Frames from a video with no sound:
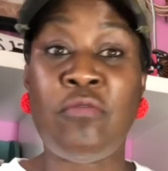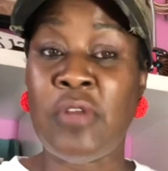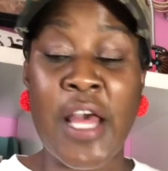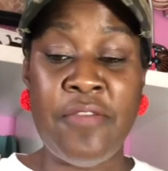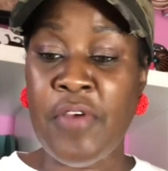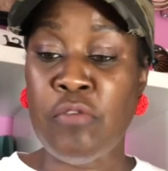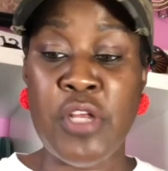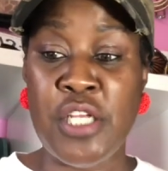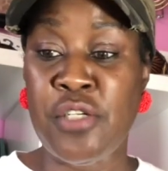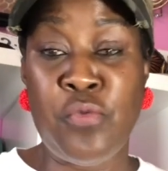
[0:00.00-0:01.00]
don't like
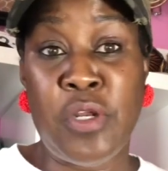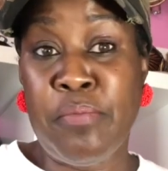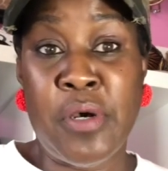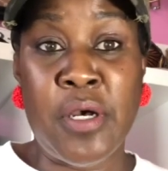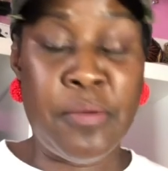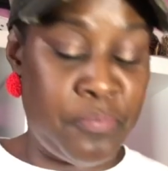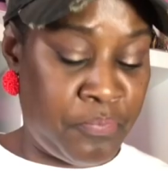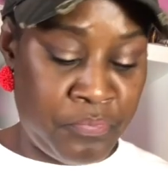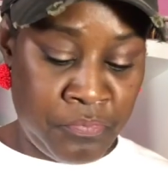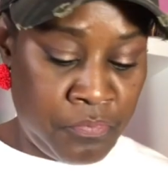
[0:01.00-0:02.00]
foundation with a pump